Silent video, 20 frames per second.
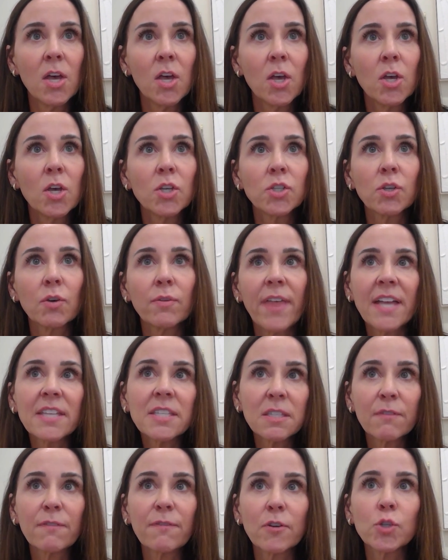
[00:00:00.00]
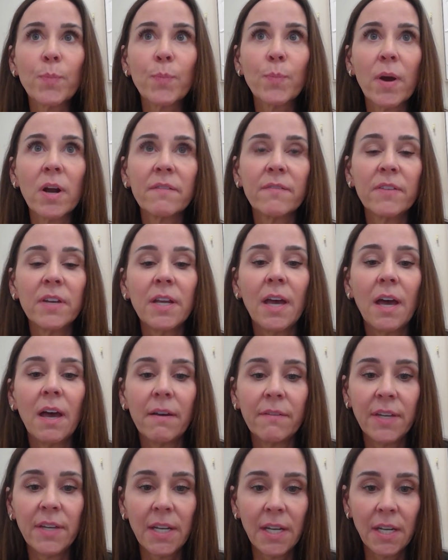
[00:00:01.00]
So that's the first part of
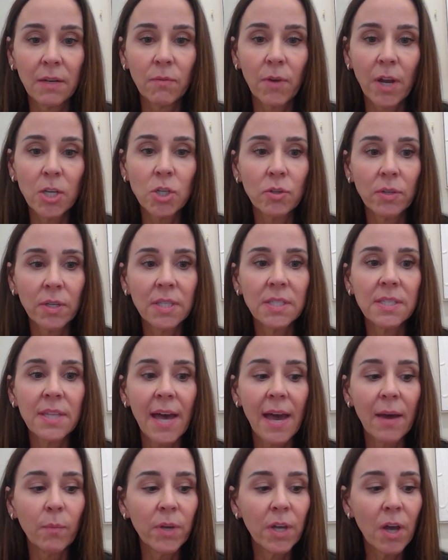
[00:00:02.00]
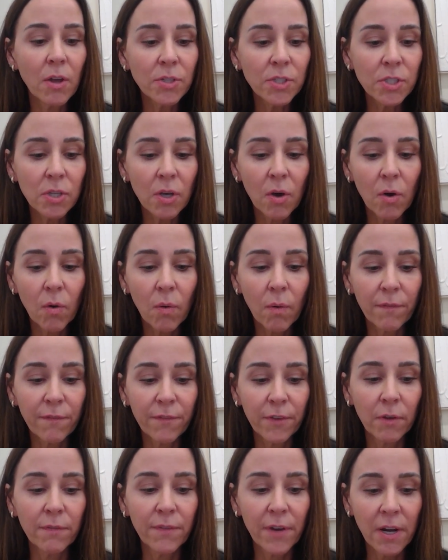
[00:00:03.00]
it in Rachel, is that we also
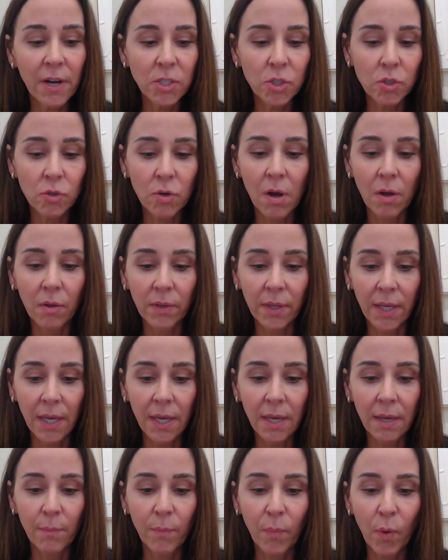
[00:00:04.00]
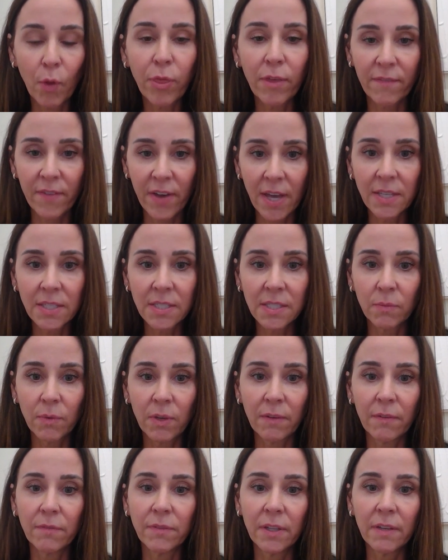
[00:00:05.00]
feel very strongly, both of us,
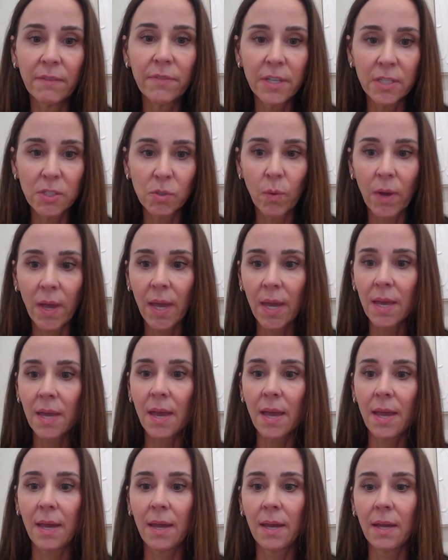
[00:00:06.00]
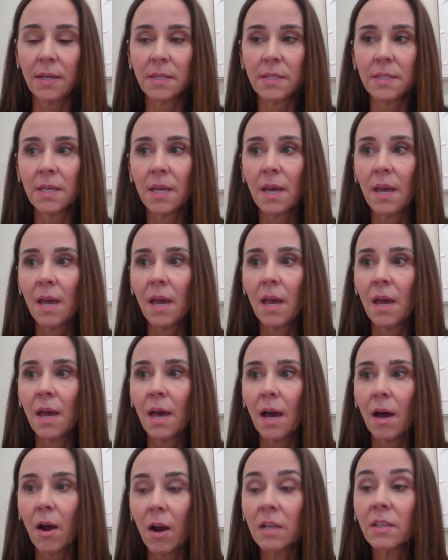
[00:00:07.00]
we have lived this way and
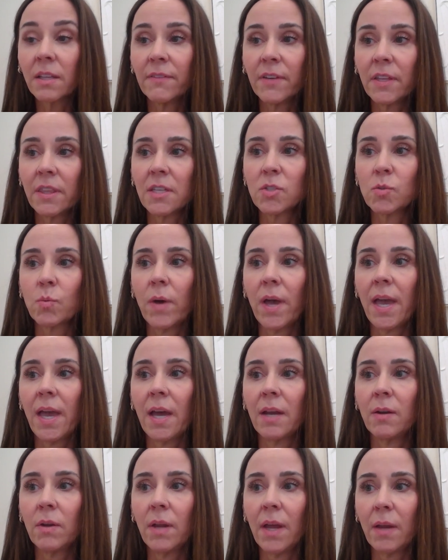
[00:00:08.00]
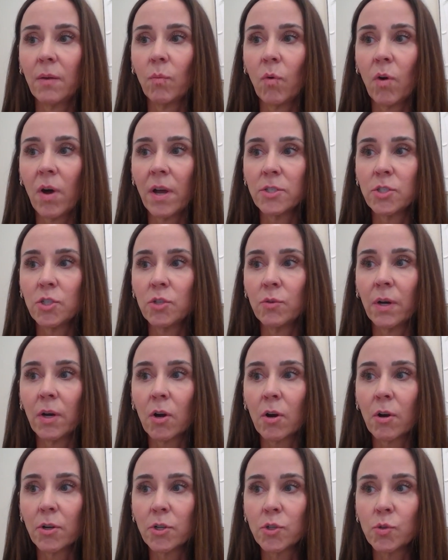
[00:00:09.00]
are living this way and want to
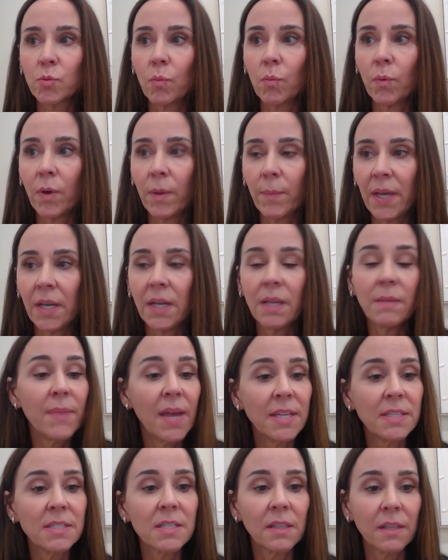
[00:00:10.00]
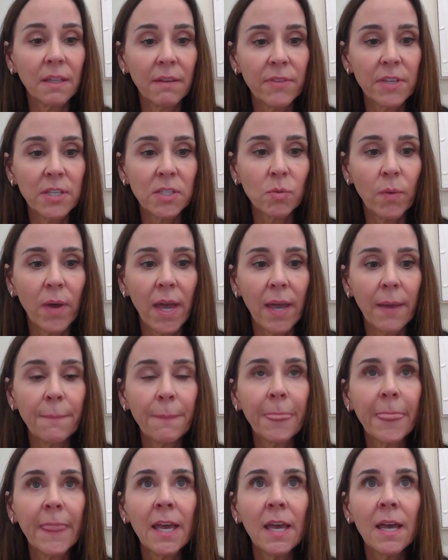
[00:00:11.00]
encourage women and men to live this
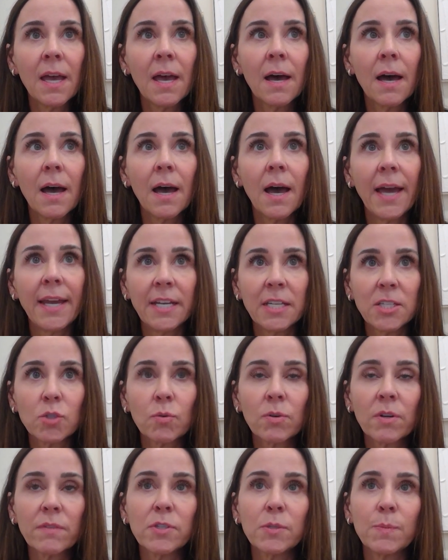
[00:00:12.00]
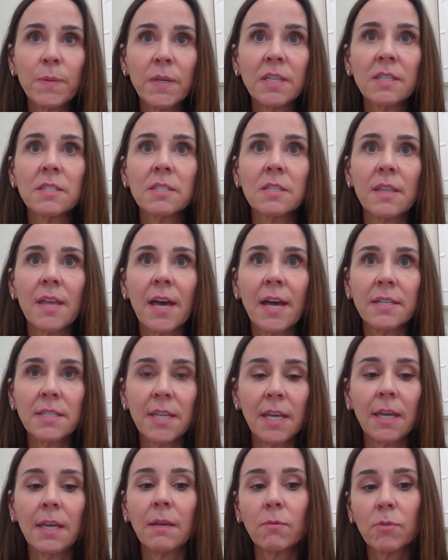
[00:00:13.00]
way. And it sort of speaks to
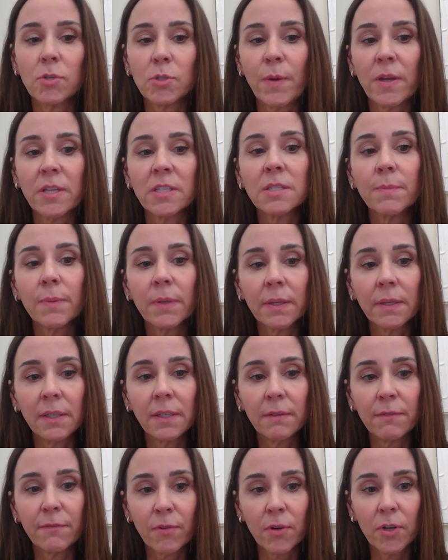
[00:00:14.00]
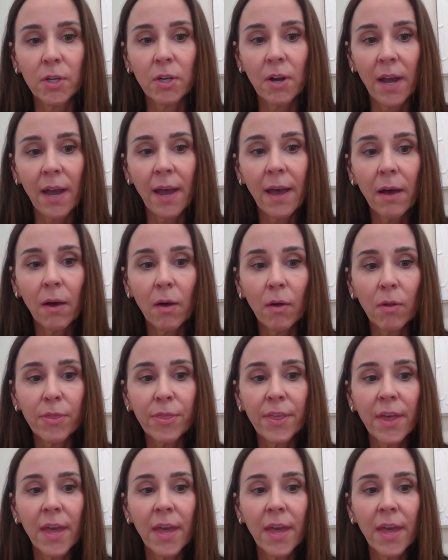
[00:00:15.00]
that taking responsibility for your health.